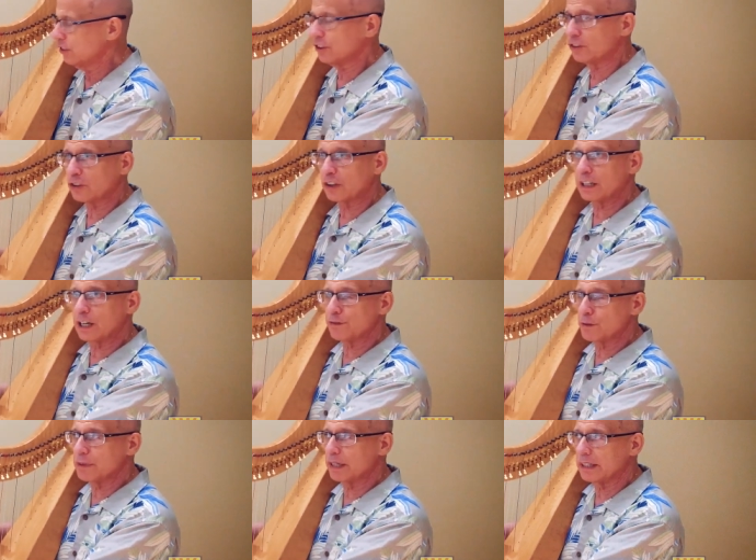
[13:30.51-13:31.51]
just so that
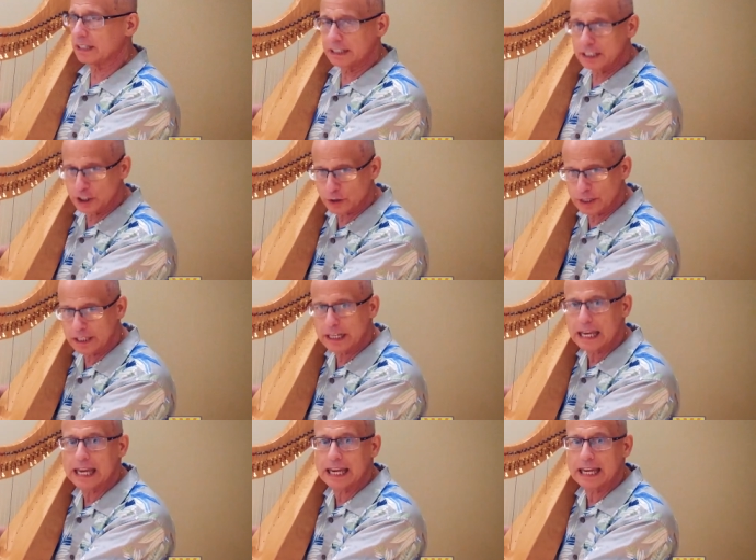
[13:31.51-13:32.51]
everybody can hear it.
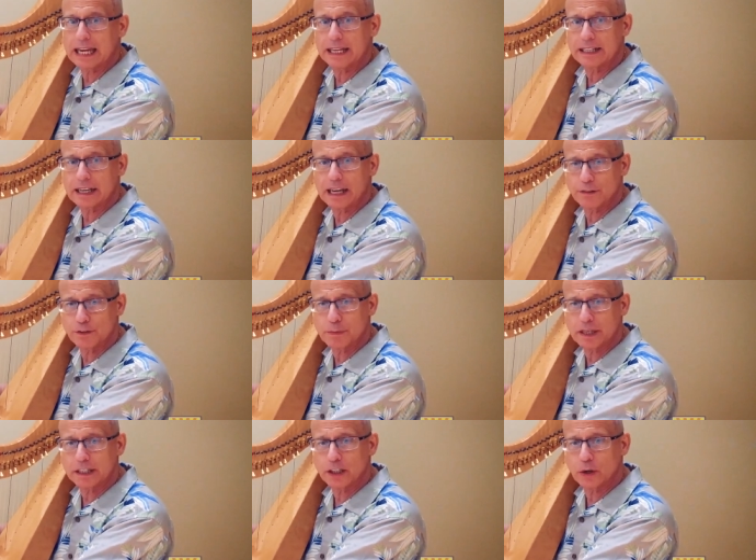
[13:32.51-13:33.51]
And
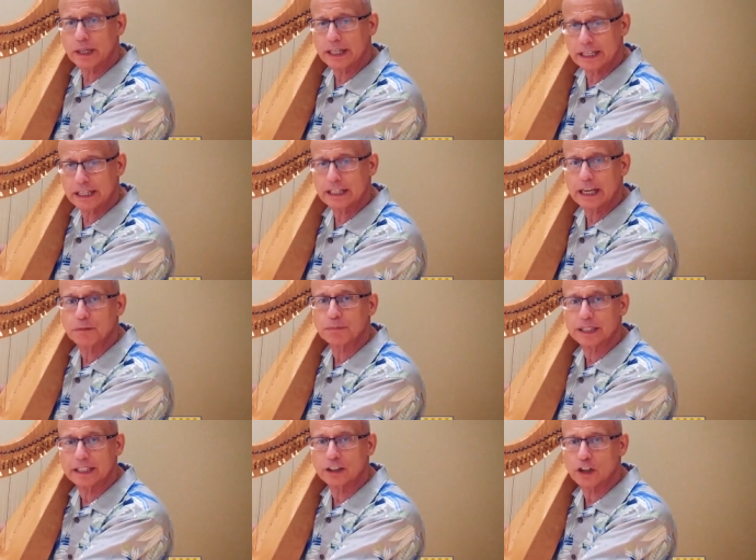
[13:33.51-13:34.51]
everybody go ahead and
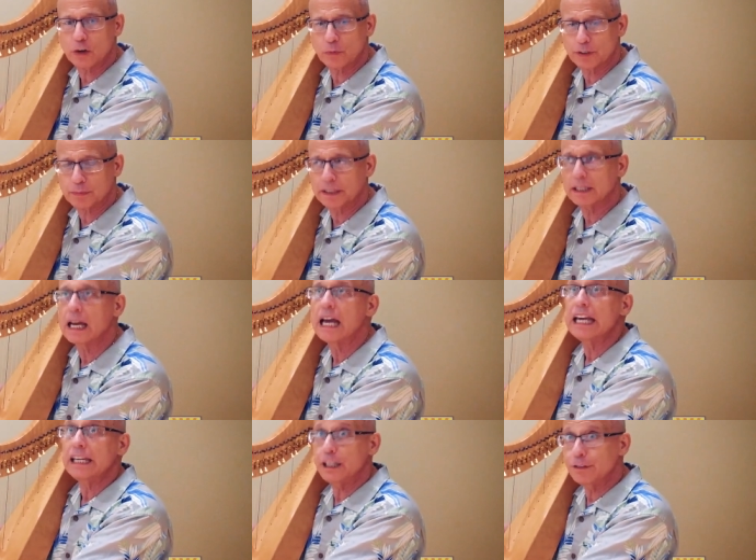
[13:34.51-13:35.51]
play along with me.
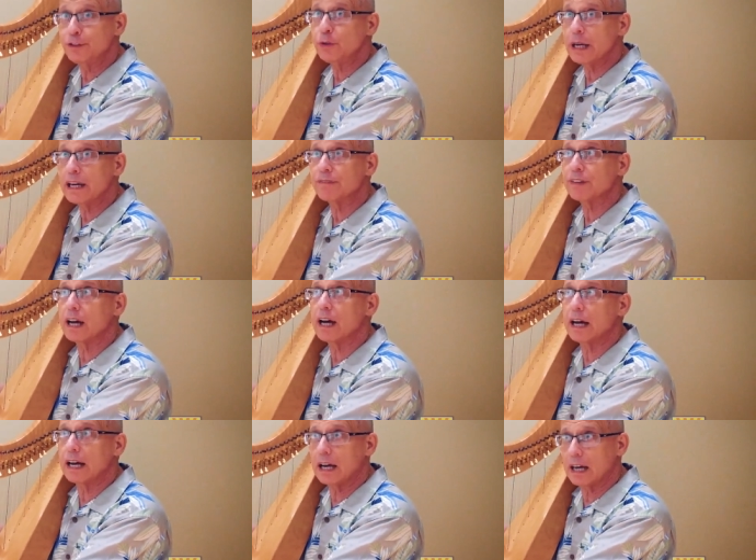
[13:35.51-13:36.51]
If you have
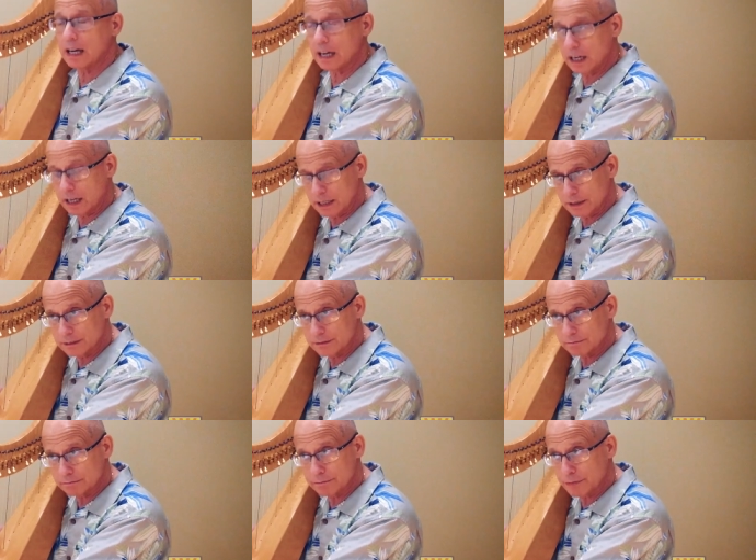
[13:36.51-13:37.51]
a
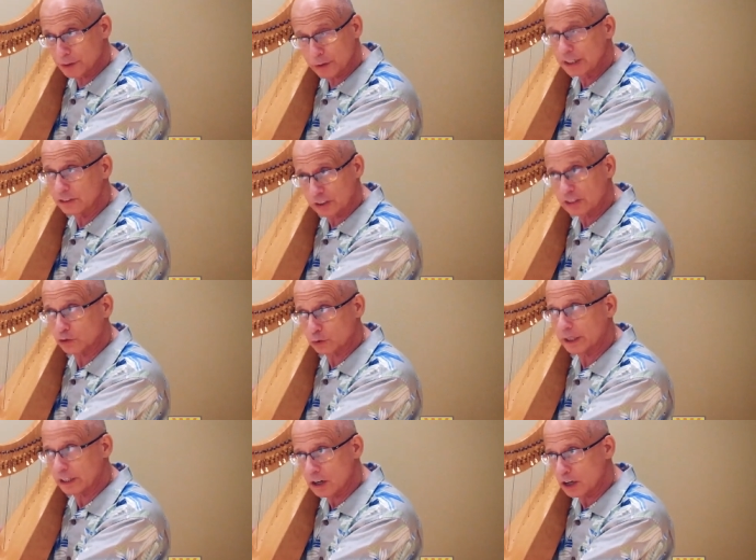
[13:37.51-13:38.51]
36
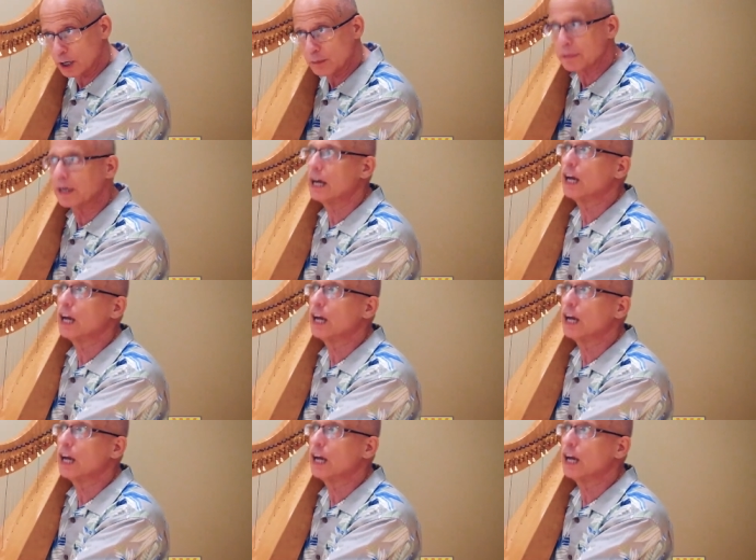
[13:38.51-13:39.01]
string harp,